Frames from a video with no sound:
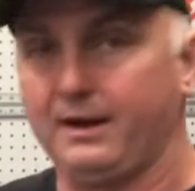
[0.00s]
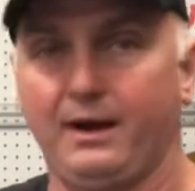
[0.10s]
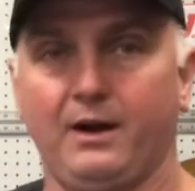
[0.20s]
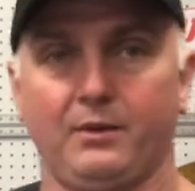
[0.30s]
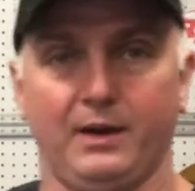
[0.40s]

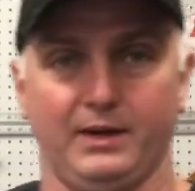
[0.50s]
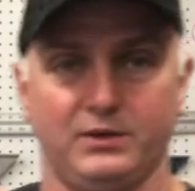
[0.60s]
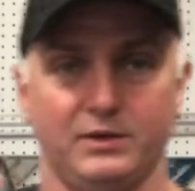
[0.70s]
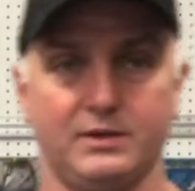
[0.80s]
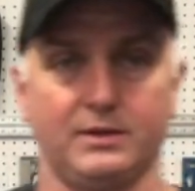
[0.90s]
air
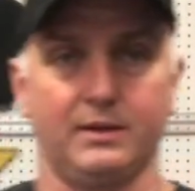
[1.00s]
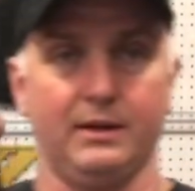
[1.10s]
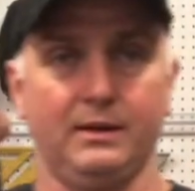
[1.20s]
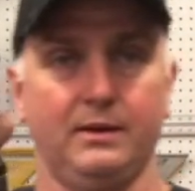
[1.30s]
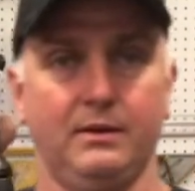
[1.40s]
ratchets,
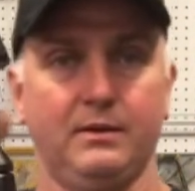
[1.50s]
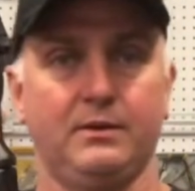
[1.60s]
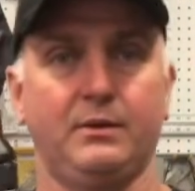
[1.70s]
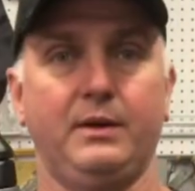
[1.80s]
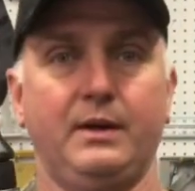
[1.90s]
okay?
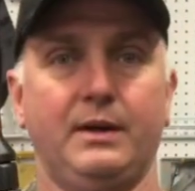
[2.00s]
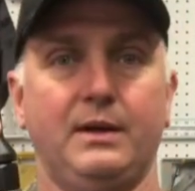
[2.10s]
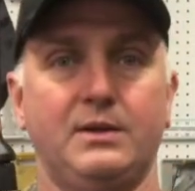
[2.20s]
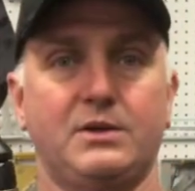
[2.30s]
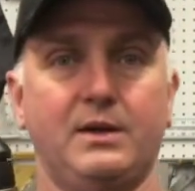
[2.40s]

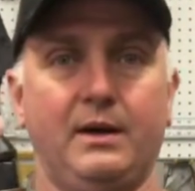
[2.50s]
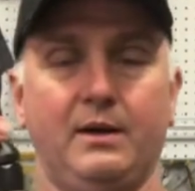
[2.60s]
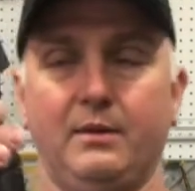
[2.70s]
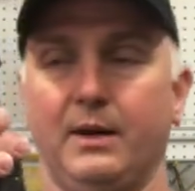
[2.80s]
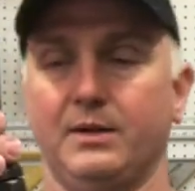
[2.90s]
3/8
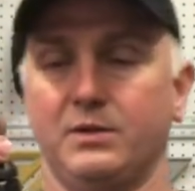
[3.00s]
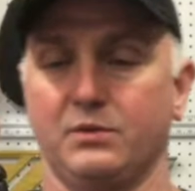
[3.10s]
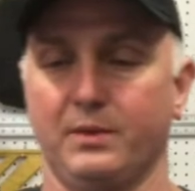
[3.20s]
air ratchets.